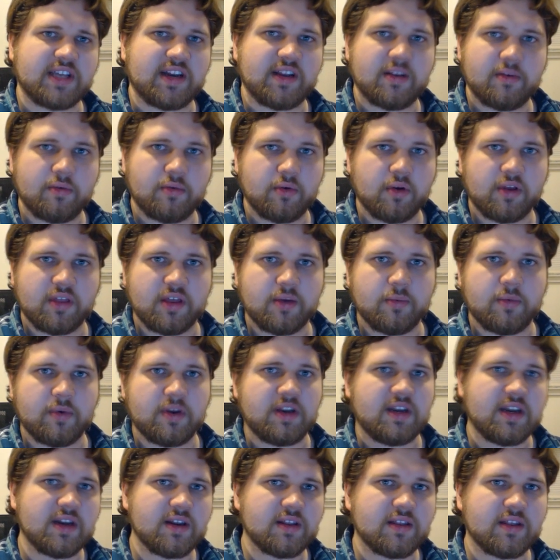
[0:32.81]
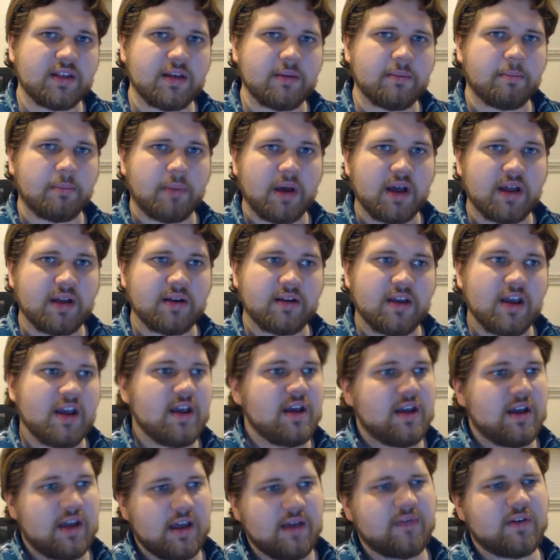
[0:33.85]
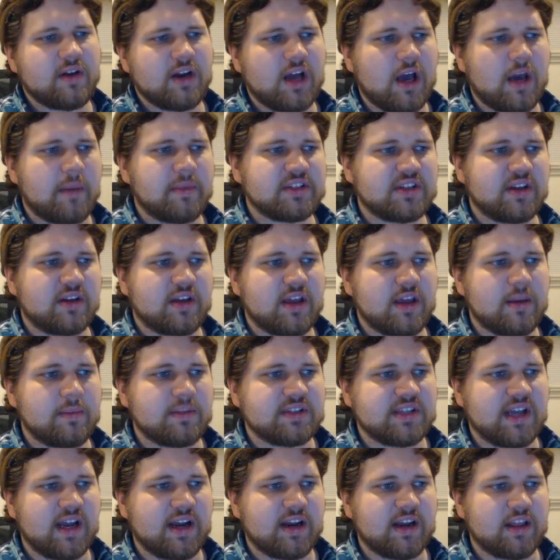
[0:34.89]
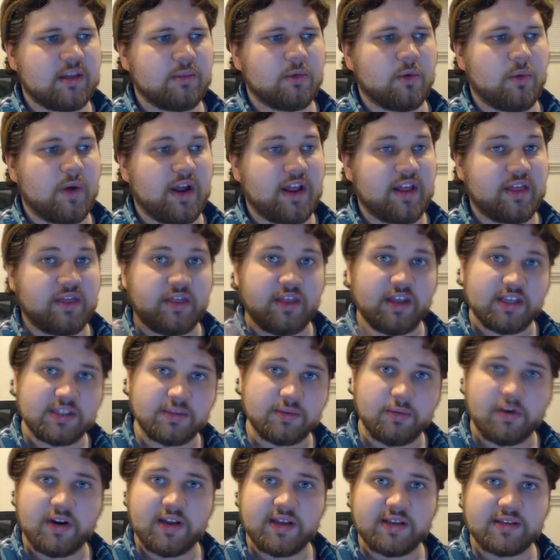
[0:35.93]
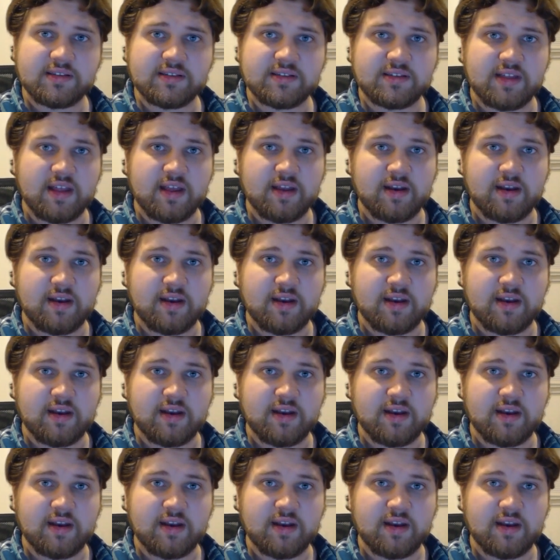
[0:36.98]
I didn't really think we needed them, but if Konami's going to keep designing them the way this one is,